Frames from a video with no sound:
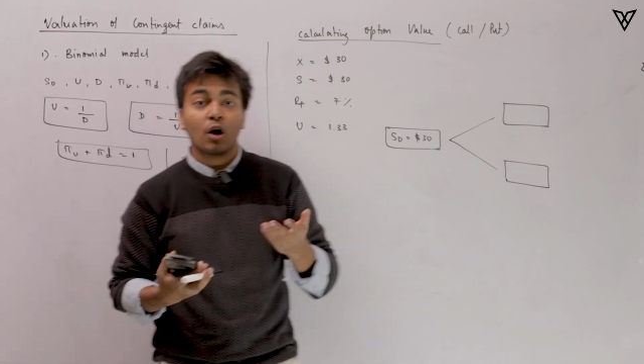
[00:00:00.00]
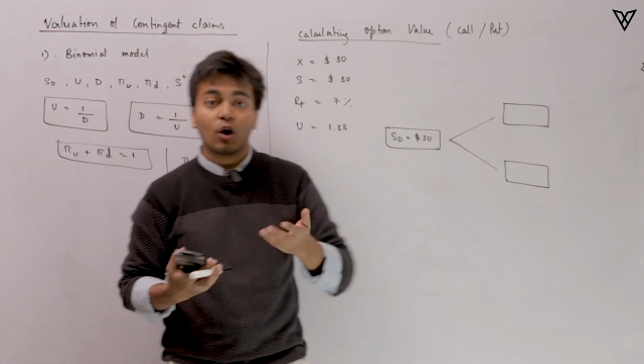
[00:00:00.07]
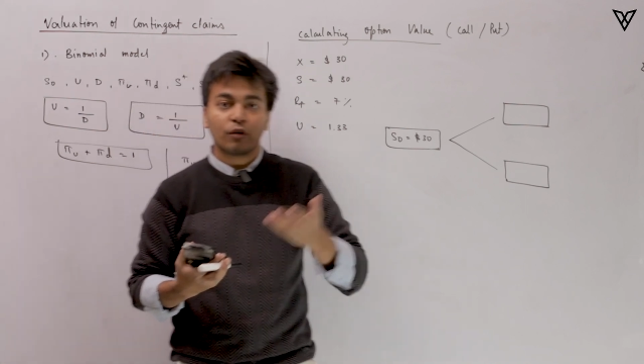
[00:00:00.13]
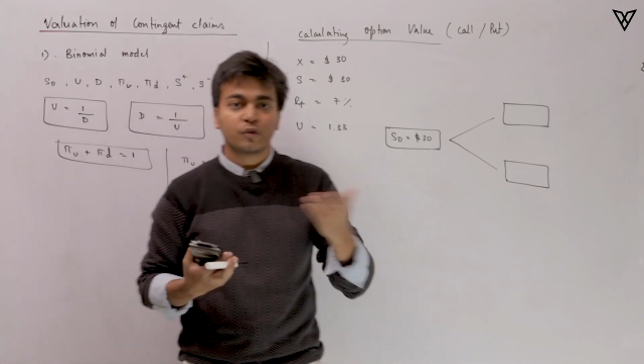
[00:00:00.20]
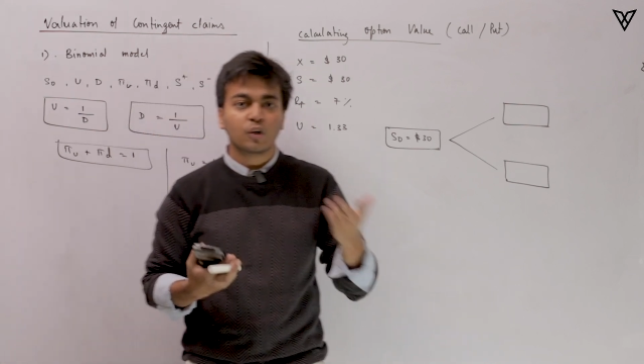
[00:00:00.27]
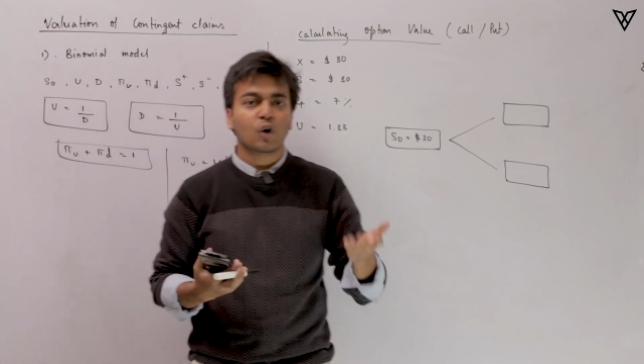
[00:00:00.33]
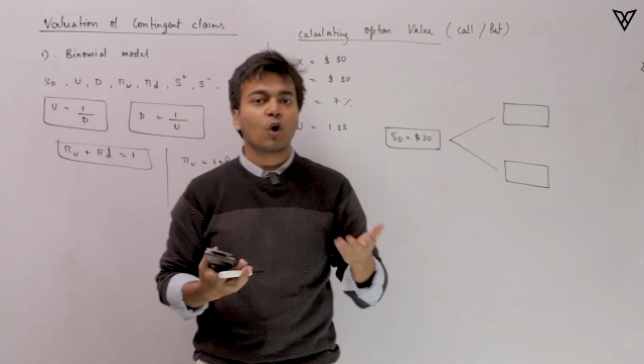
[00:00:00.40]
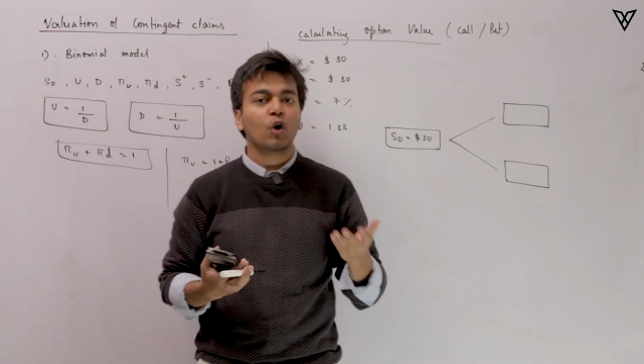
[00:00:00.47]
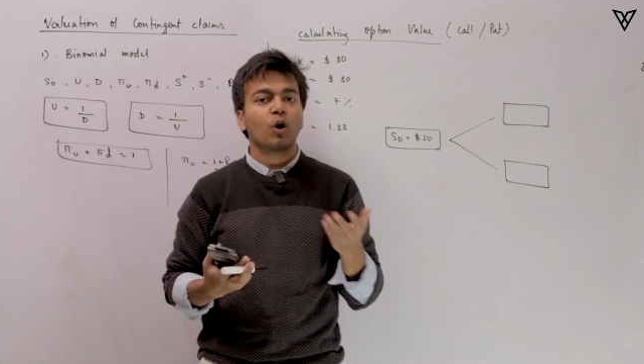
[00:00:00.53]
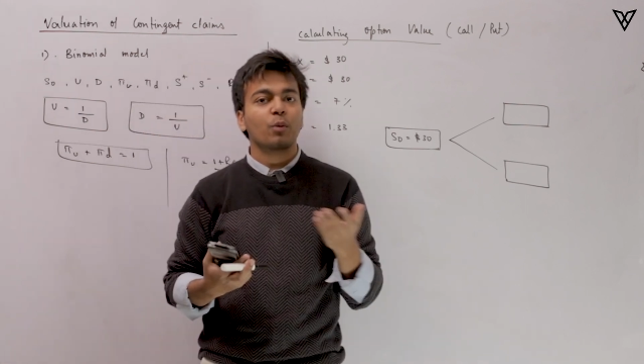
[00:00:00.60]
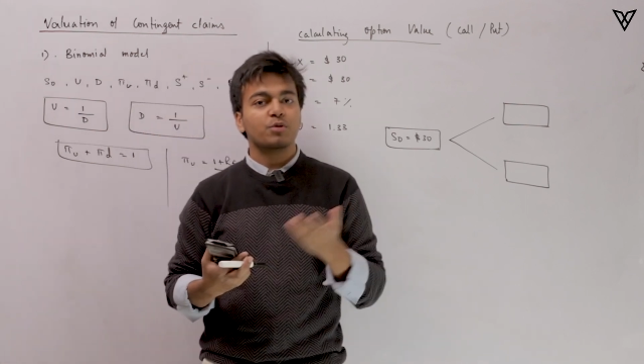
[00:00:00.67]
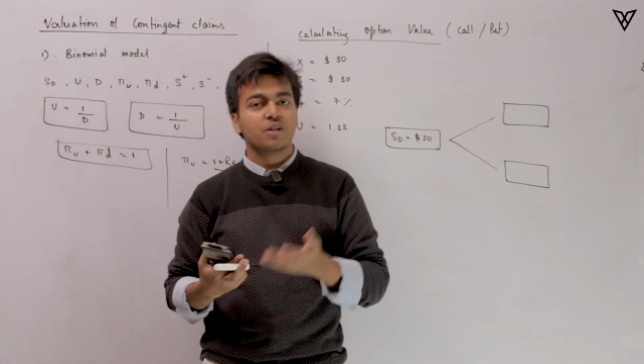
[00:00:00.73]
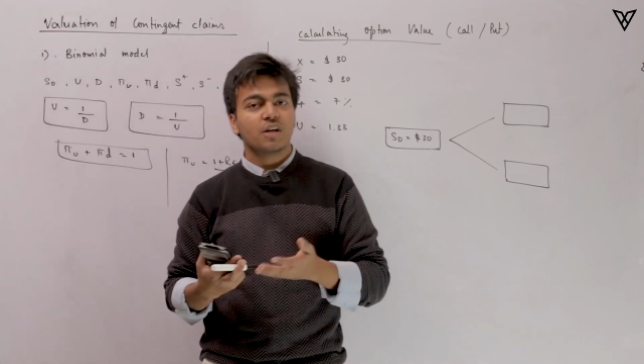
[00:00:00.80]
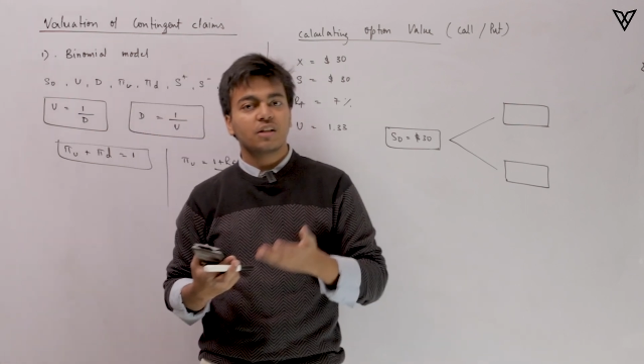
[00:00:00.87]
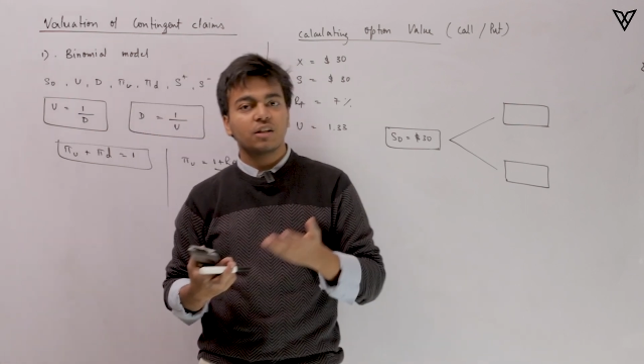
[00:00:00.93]
of the call
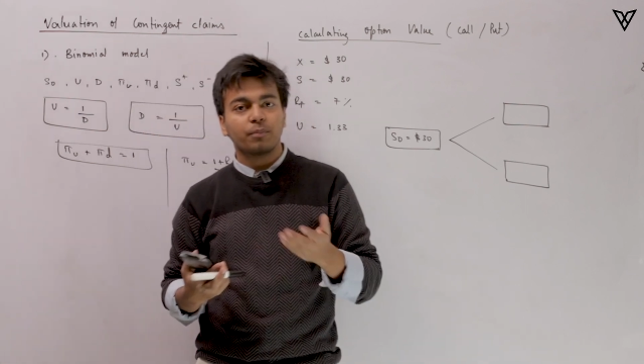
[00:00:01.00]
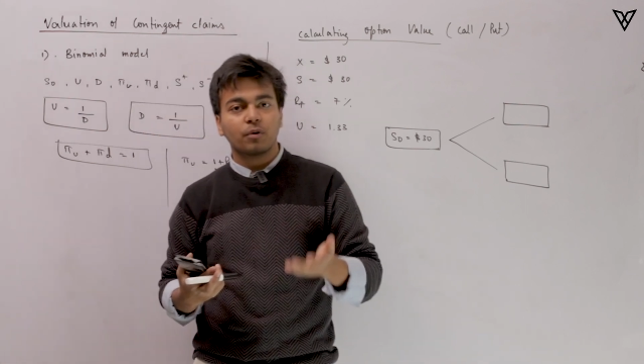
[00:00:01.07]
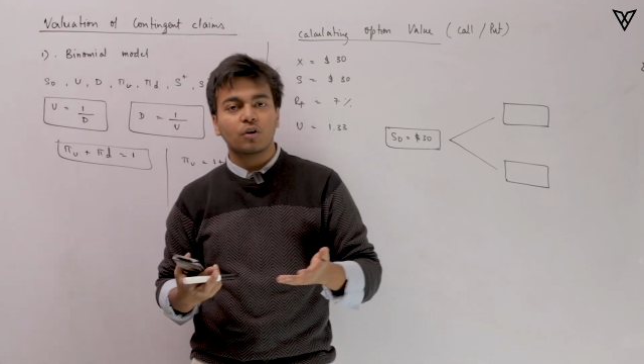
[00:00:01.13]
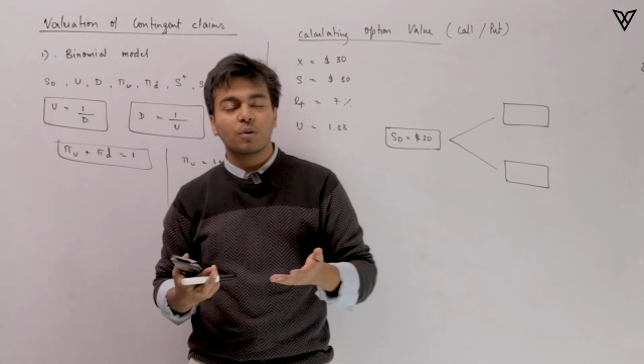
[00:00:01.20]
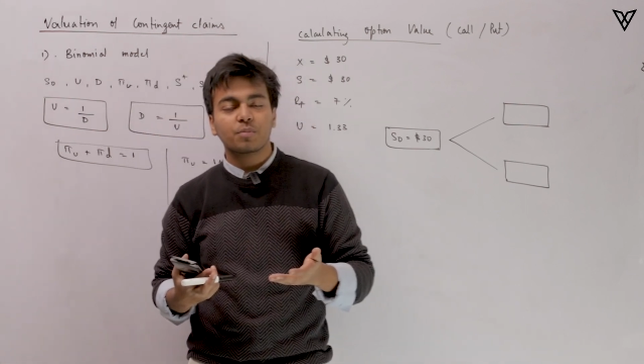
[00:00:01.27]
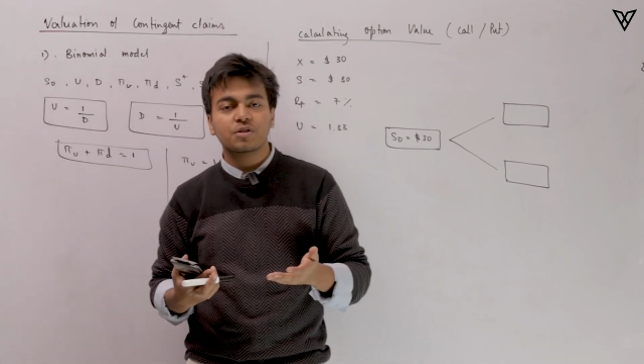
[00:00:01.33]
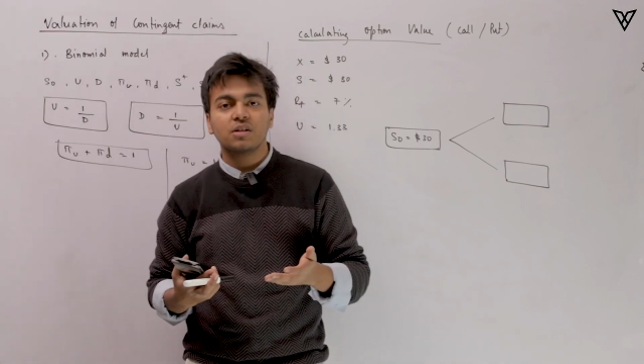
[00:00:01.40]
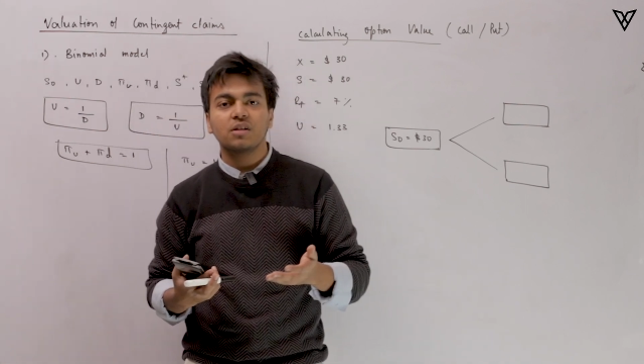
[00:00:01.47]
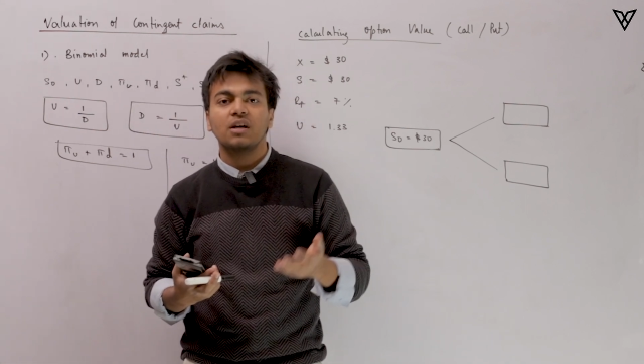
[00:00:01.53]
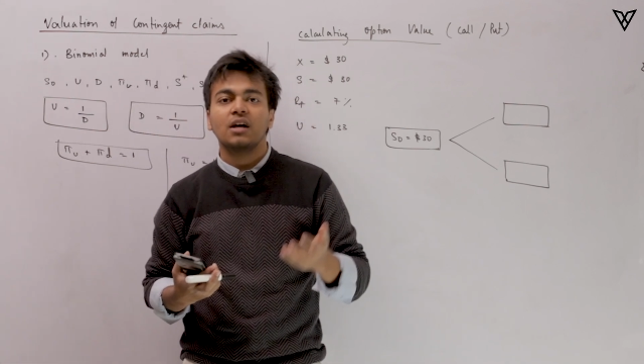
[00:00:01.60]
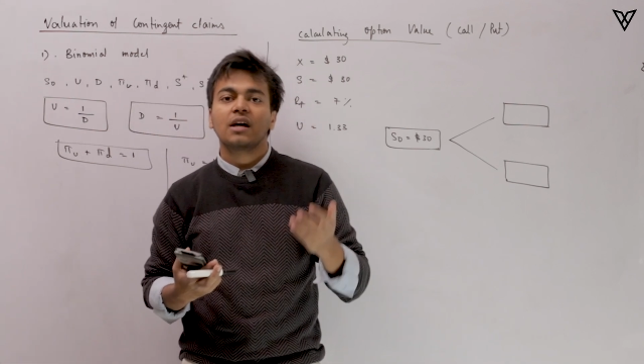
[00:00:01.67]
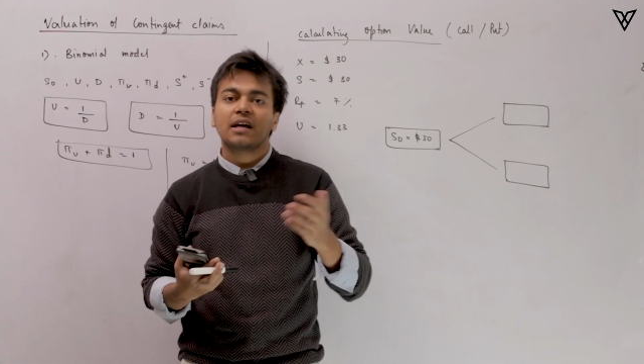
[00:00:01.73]
option and the put option.